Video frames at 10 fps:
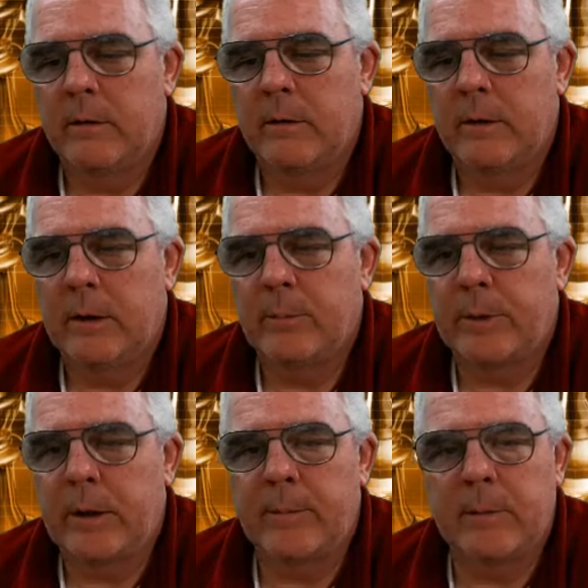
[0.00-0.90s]
Now
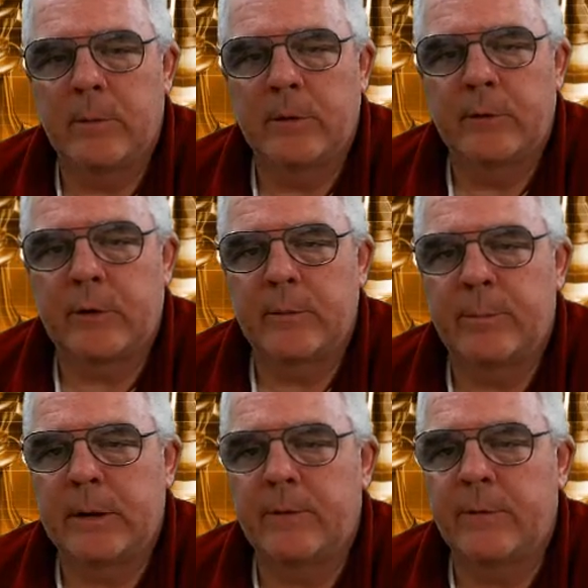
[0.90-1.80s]
Bobby moves the
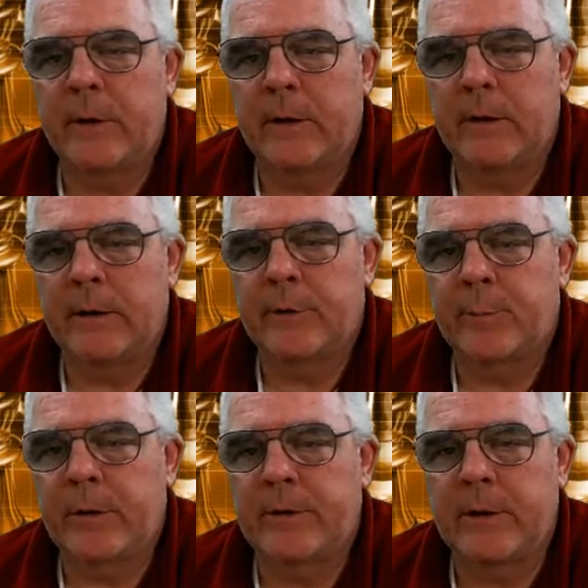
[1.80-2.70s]
b file as
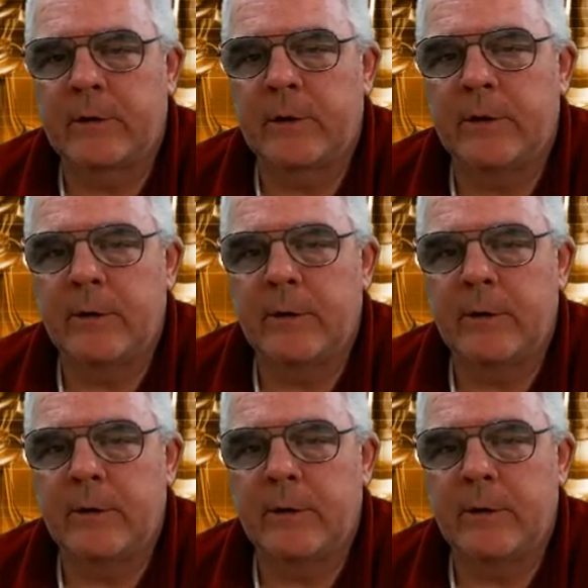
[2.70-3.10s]
predicted.